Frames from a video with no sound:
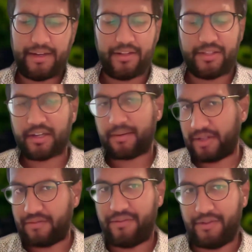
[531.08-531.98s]
And I'll
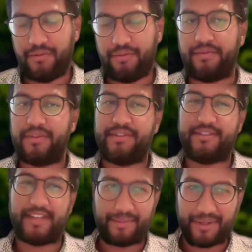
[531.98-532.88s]
talk about a few
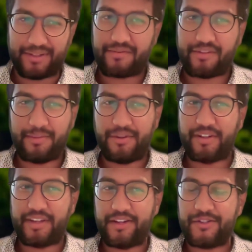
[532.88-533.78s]
segments of
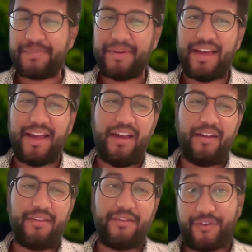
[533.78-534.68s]
communication.
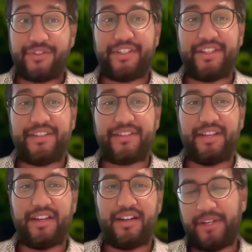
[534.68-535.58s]
The first
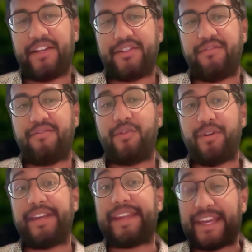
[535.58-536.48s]
is communication
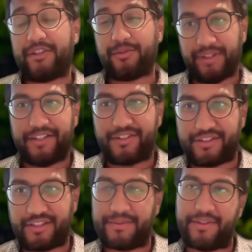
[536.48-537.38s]
for engaged
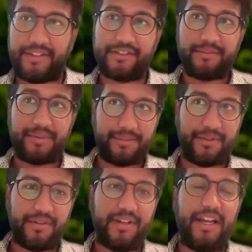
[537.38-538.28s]
relationships. So these are
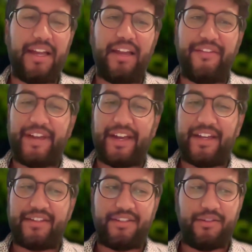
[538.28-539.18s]
people
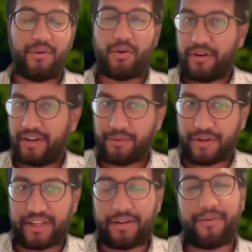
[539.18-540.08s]
that you're already
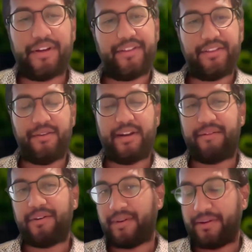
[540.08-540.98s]
working with, you
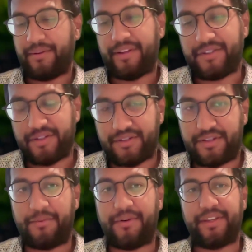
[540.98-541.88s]
have a great
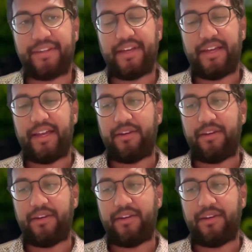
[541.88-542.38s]
relationship with,